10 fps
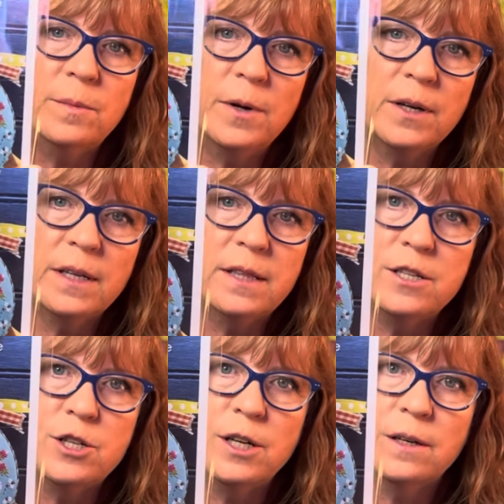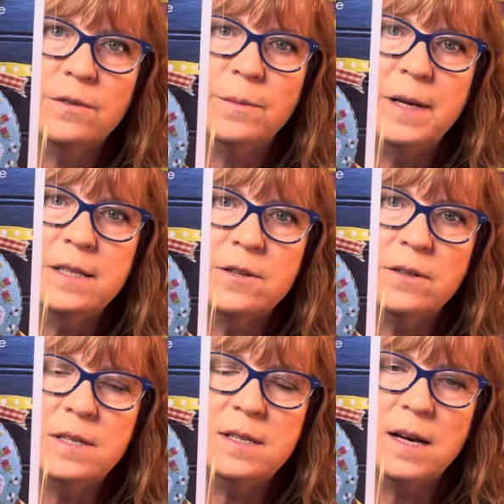Market this year from Hands On
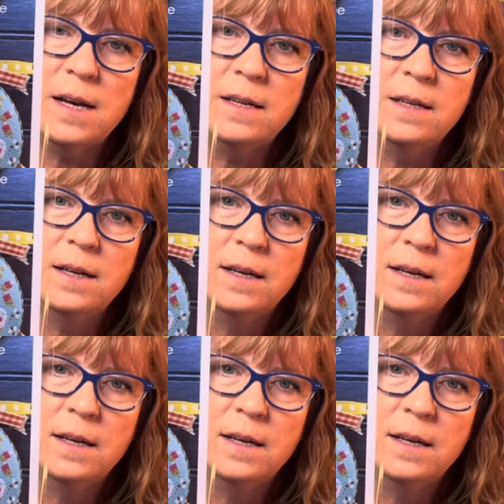Design.